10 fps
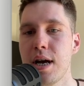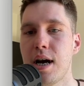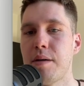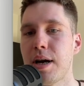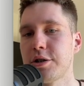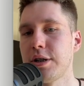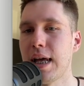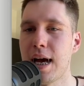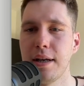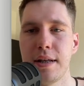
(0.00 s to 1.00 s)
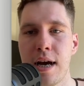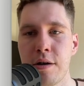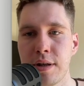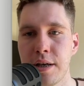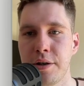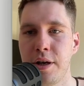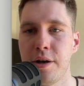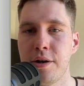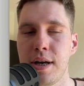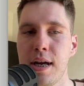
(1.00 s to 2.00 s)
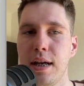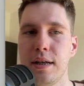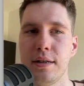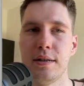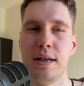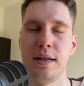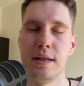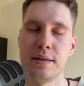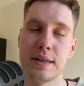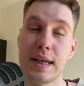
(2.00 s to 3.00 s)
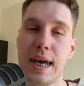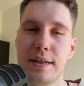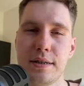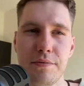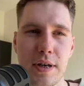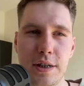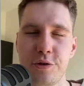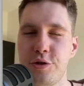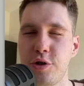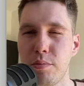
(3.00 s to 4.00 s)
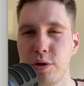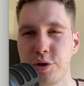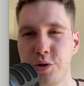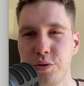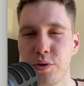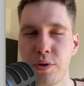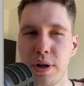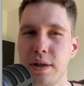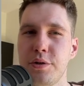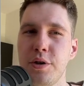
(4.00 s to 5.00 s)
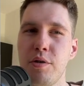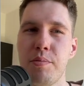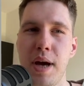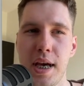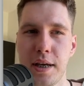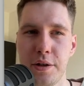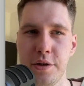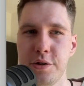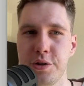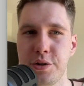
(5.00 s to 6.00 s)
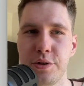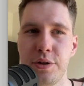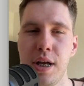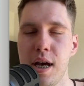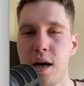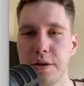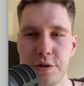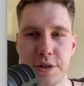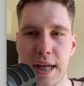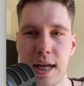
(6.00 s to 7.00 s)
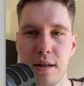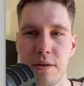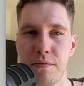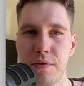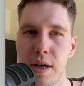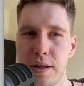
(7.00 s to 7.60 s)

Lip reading: I'm actually adding the outline here is in case if I need to troubleshoot or I need to go back and understand if